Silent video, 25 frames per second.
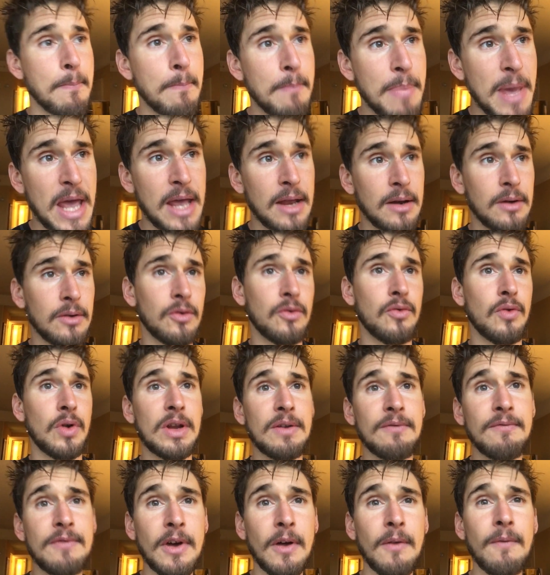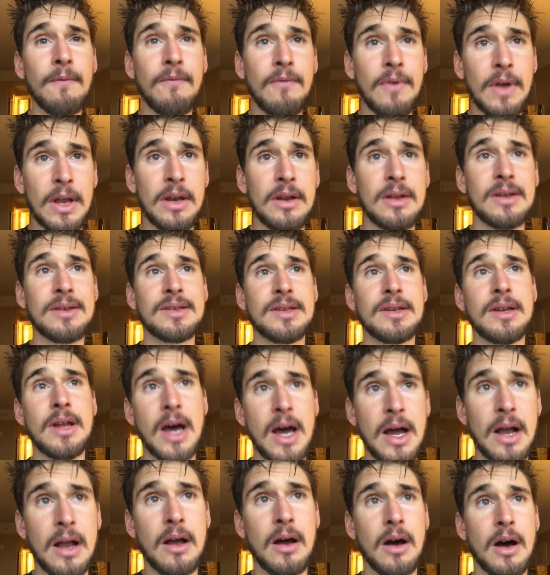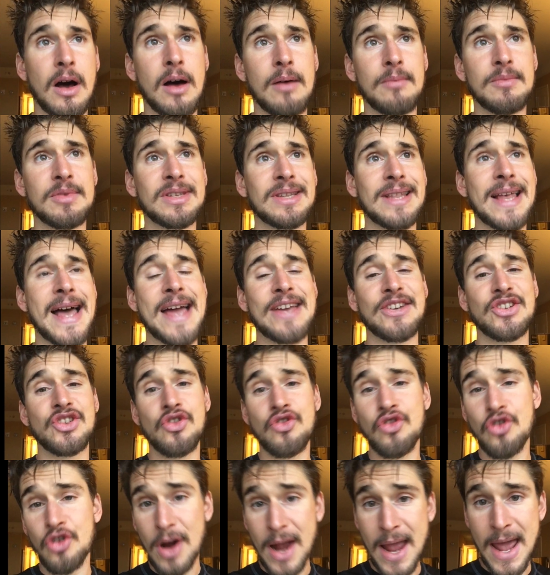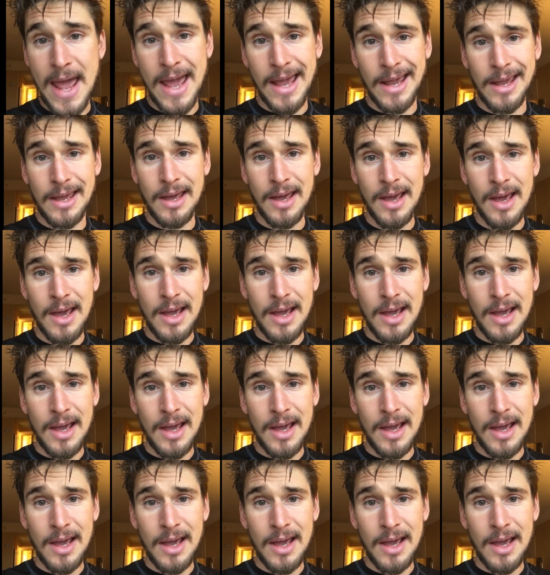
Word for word: bengreenfieldfitness.com/Craig,